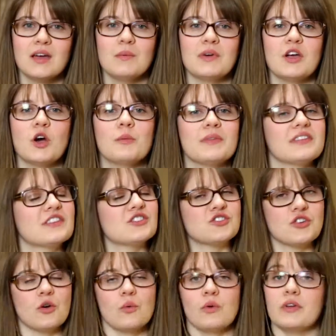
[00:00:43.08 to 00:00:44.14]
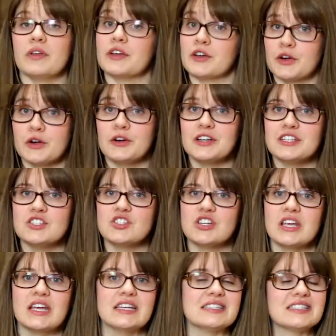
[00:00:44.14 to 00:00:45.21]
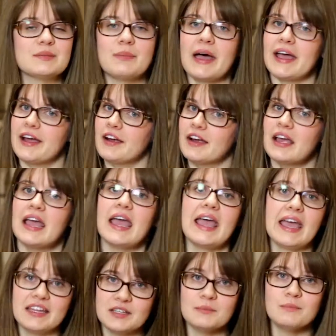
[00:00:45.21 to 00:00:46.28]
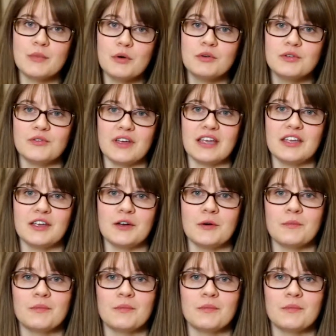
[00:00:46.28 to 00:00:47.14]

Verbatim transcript: We hope that the show will encourage, inspire, and motivate you.